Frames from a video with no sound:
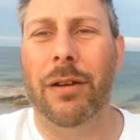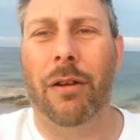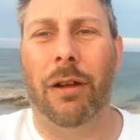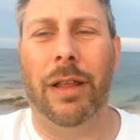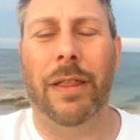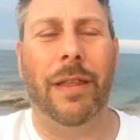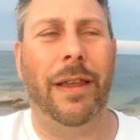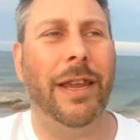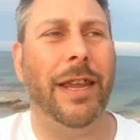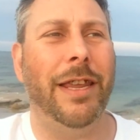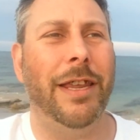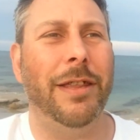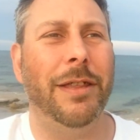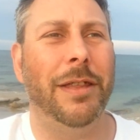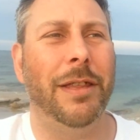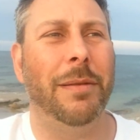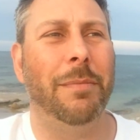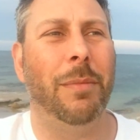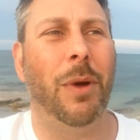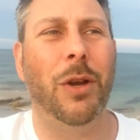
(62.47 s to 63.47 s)
like,
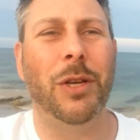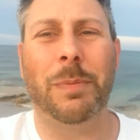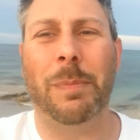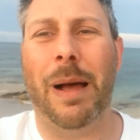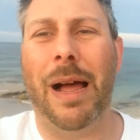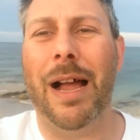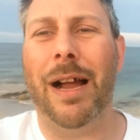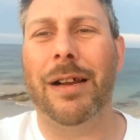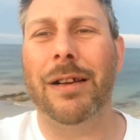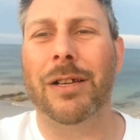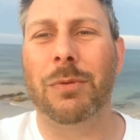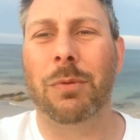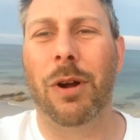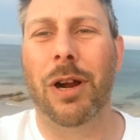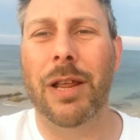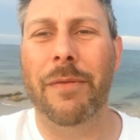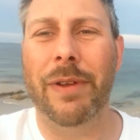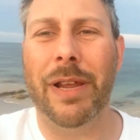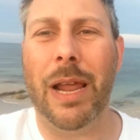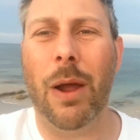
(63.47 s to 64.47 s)
most marketers
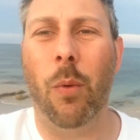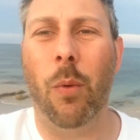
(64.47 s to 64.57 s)
won't even